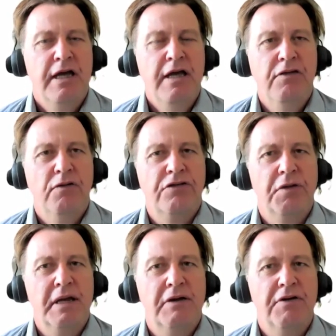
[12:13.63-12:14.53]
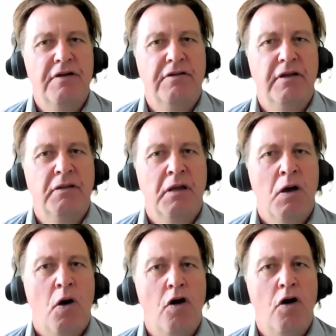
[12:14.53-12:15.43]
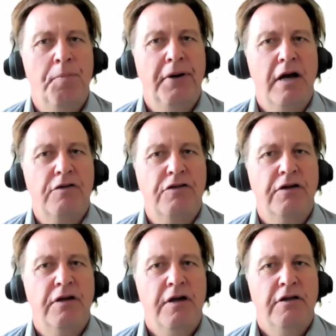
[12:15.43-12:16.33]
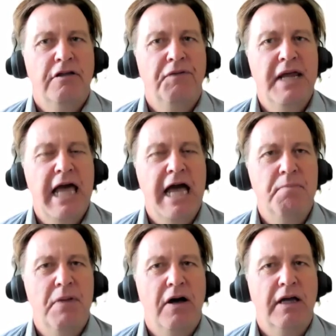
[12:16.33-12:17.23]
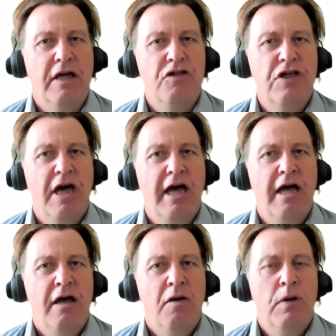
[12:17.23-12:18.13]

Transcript: is also increasing oil production to regain market share,